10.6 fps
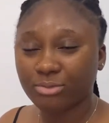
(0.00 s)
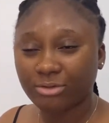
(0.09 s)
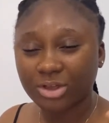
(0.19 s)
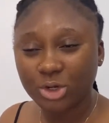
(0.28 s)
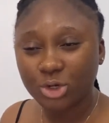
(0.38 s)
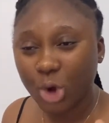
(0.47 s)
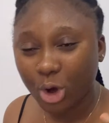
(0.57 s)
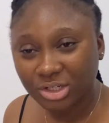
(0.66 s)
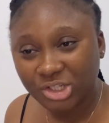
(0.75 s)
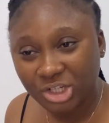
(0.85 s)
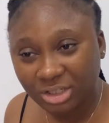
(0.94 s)

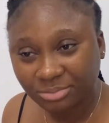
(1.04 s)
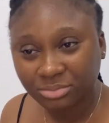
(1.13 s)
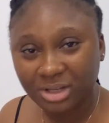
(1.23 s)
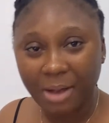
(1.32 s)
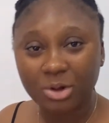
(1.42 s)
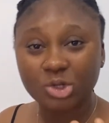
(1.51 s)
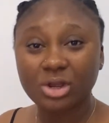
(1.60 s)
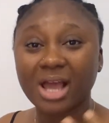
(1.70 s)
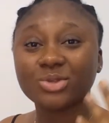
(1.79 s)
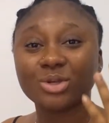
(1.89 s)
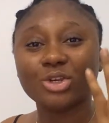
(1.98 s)
indulging i want you
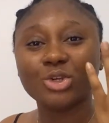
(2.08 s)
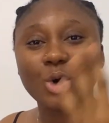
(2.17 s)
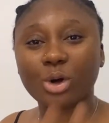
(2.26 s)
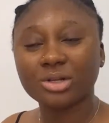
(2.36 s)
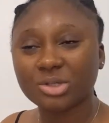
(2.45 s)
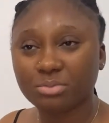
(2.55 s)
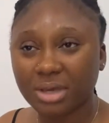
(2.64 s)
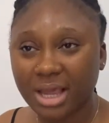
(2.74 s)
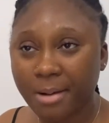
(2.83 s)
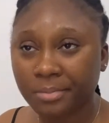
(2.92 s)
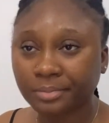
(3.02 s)
guys to indulge
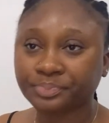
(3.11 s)
me